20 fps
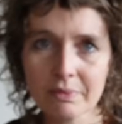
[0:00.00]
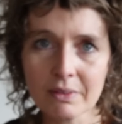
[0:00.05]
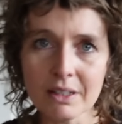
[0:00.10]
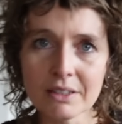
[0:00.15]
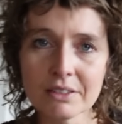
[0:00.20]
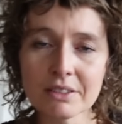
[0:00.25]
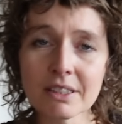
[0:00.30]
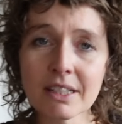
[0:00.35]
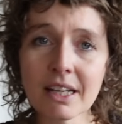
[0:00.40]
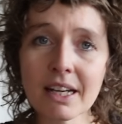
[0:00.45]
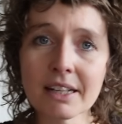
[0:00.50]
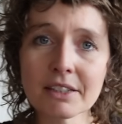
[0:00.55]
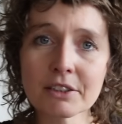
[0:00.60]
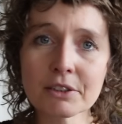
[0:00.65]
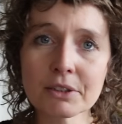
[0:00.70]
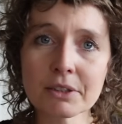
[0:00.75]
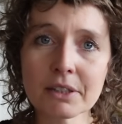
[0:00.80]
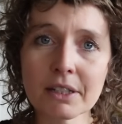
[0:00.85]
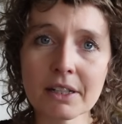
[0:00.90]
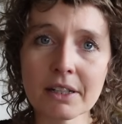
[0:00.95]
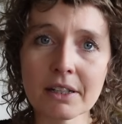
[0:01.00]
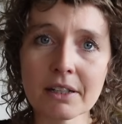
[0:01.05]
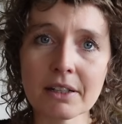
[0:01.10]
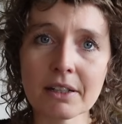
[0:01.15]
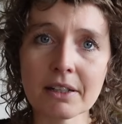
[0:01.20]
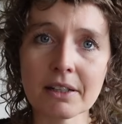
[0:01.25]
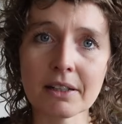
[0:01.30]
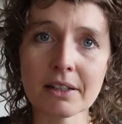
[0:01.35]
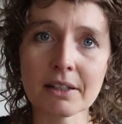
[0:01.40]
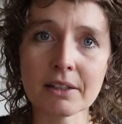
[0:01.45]
She has
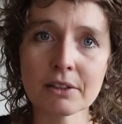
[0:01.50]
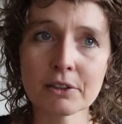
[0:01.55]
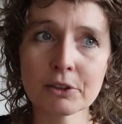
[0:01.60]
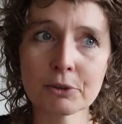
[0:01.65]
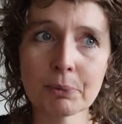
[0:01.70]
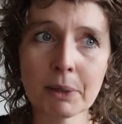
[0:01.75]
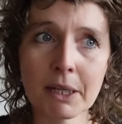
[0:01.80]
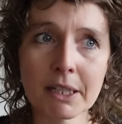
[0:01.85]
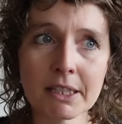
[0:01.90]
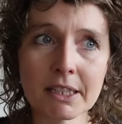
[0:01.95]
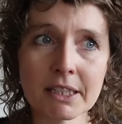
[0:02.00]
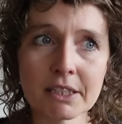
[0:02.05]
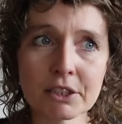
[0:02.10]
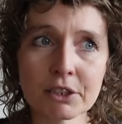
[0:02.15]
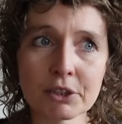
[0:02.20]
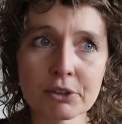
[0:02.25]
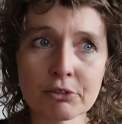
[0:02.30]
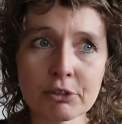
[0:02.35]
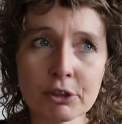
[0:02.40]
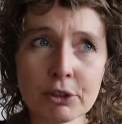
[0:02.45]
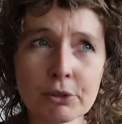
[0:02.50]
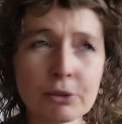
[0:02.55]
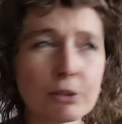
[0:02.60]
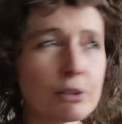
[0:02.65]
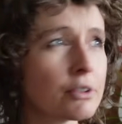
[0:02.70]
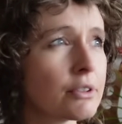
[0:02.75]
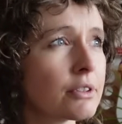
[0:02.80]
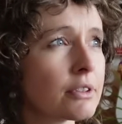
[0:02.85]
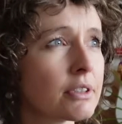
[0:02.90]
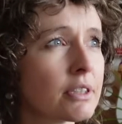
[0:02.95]
Spanish
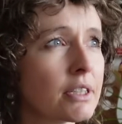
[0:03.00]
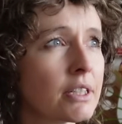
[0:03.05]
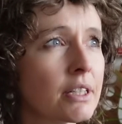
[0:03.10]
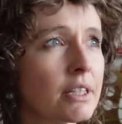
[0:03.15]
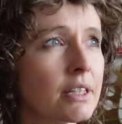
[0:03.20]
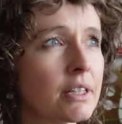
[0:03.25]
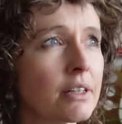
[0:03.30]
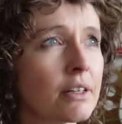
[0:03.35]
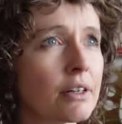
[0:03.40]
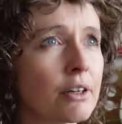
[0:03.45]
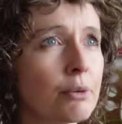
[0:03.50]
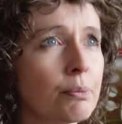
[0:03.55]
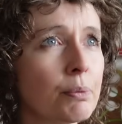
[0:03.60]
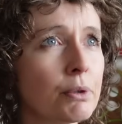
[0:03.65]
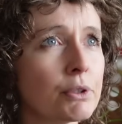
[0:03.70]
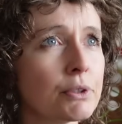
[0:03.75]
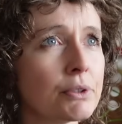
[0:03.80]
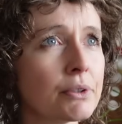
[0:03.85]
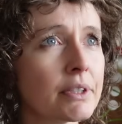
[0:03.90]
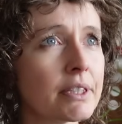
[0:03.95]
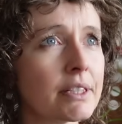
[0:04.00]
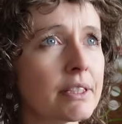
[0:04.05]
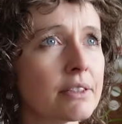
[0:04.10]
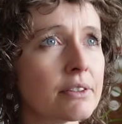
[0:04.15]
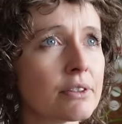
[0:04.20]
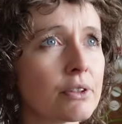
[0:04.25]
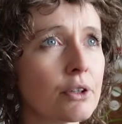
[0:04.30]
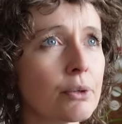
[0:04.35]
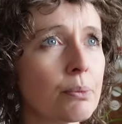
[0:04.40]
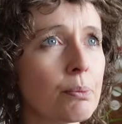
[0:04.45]
roots, or
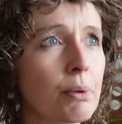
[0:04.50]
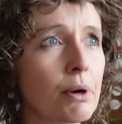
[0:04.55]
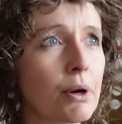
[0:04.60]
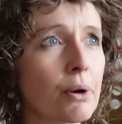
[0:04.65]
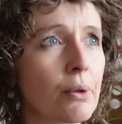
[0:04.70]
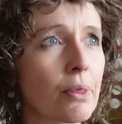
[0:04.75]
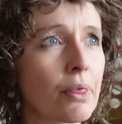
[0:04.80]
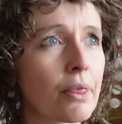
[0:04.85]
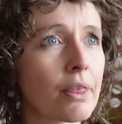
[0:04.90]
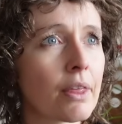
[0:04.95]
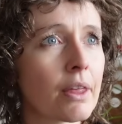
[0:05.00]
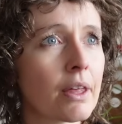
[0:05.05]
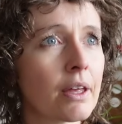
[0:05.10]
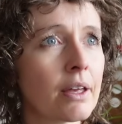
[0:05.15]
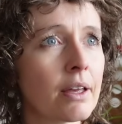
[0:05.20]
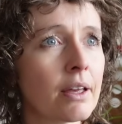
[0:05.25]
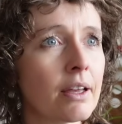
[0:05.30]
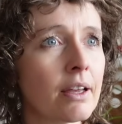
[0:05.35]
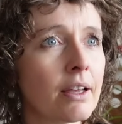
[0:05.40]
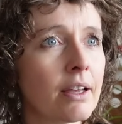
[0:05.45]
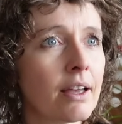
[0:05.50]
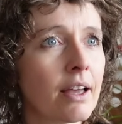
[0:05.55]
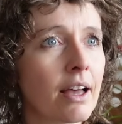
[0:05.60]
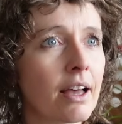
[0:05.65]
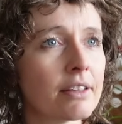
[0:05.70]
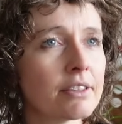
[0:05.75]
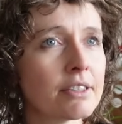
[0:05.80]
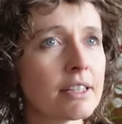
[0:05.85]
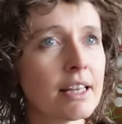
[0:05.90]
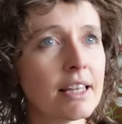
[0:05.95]
Portuguese, or both.
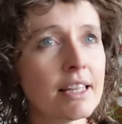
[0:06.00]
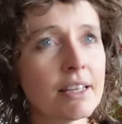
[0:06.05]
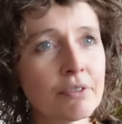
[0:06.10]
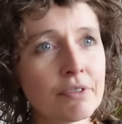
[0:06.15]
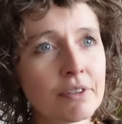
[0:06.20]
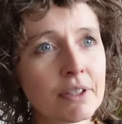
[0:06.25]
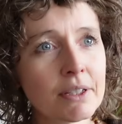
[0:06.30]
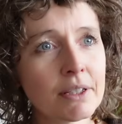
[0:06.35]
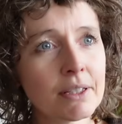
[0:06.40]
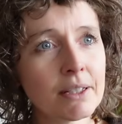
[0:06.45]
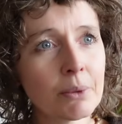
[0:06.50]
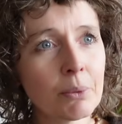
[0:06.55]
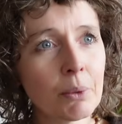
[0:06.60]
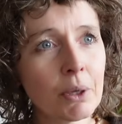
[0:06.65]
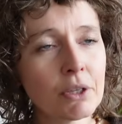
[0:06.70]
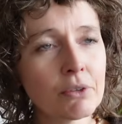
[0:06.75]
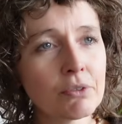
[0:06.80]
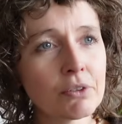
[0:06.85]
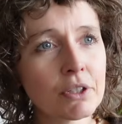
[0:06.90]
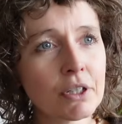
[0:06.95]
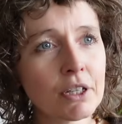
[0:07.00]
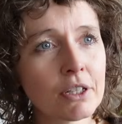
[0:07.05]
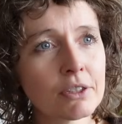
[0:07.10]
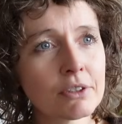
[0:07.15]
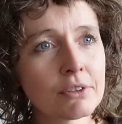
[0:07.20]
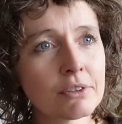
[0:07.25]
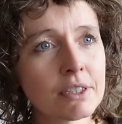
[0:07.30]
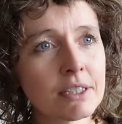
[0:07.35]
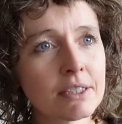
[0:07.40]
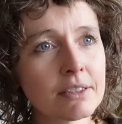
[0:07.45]
She lived in one of the
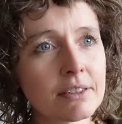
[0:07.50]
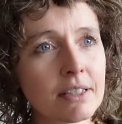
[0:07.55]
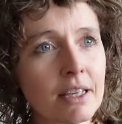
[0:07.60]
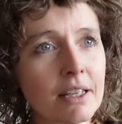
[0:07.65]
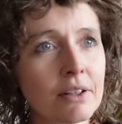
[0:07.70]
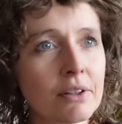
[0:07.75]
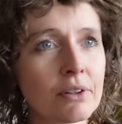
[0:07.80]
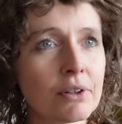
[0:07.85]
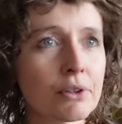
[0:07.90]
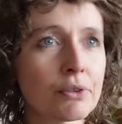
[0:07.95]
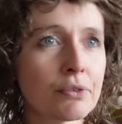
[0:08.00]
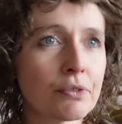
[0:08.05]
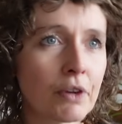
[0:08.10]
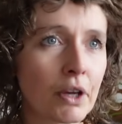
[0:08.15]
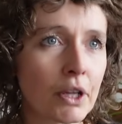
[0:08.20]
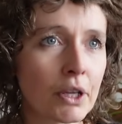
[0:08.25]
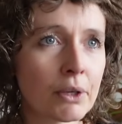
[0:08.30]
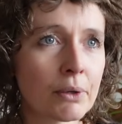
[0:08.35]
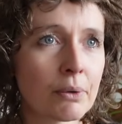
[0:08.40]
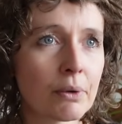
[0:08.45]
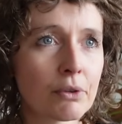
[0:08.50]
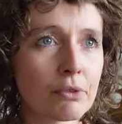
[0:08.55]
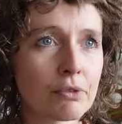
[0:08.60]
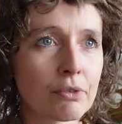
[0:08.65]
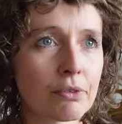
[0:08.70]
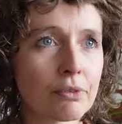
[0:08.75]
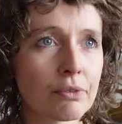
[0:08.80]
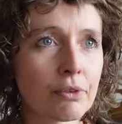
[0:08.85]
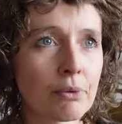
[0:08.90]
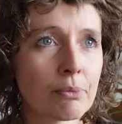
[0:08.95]
countries and her father was
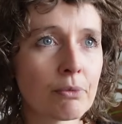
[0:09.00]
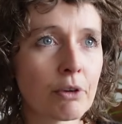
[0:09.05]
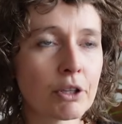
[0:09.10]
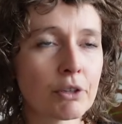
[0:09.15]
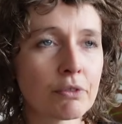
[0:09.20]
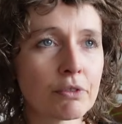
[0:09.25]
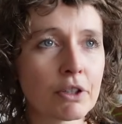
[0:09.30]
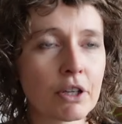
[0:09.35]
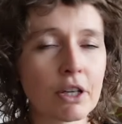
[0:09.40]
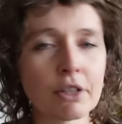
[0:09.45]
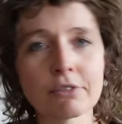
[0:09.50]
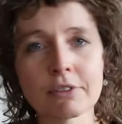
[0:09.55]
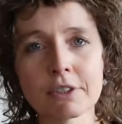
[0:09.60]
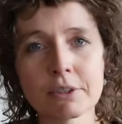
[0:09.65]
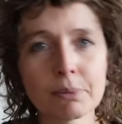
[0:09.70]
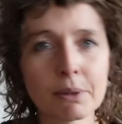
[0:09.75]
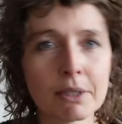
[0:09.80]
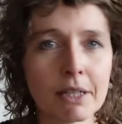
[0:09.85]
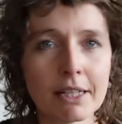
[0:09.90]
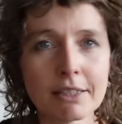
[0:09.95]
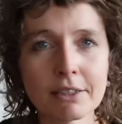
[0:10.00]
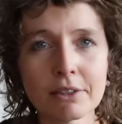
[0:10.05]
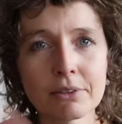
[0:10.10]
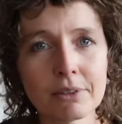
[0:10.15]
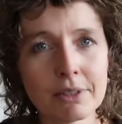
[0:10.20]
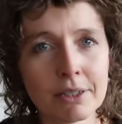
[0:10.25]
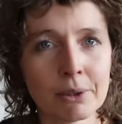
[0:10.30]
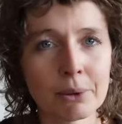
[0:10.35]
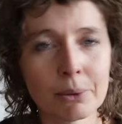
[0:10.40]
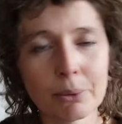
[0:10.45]
from one of the countries, but I don't
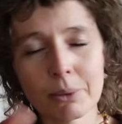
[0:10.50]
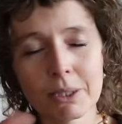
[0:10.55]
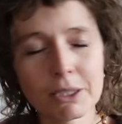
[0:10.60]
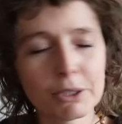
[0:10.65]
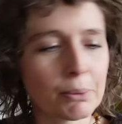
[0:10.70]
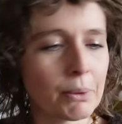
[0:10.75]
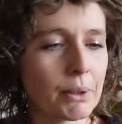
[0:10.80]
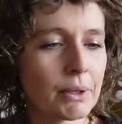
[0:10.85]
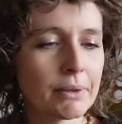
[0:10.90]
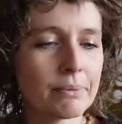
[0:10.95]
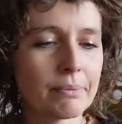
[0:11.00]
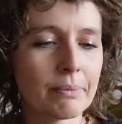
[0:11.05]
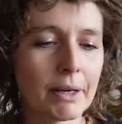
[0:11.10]
know which one.